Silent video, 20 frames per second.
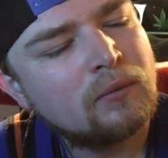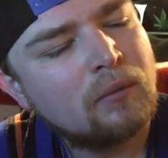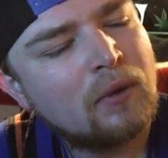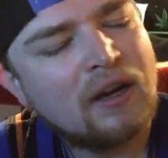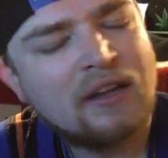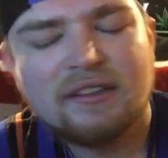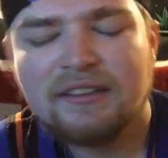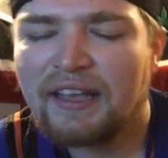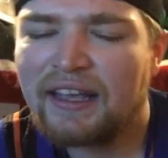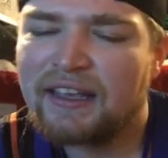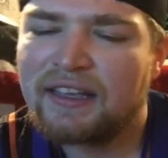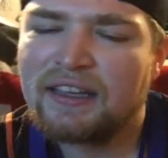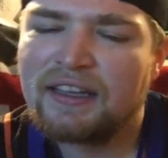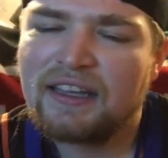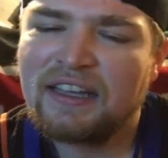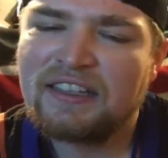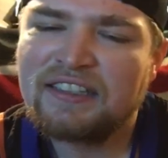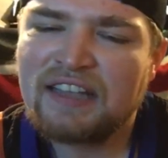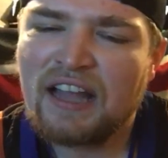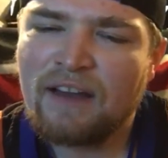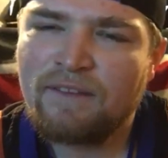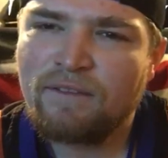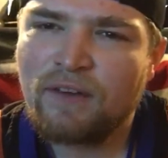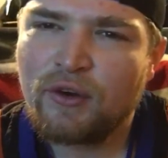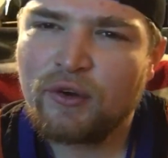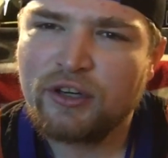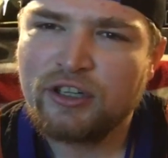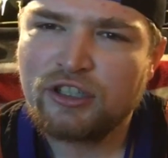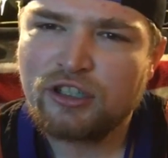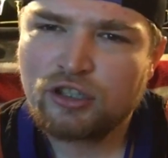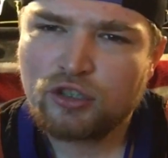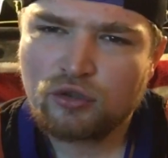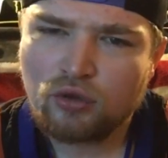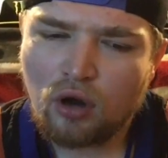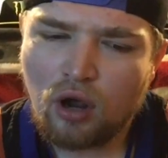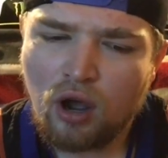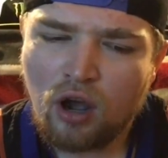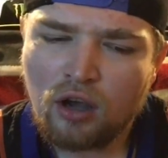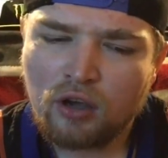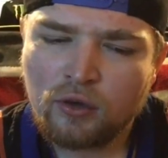But it's like, it's not very
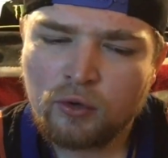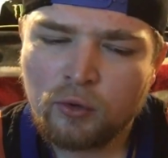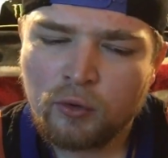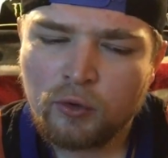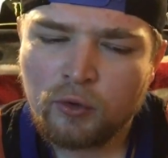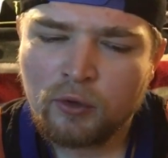strong,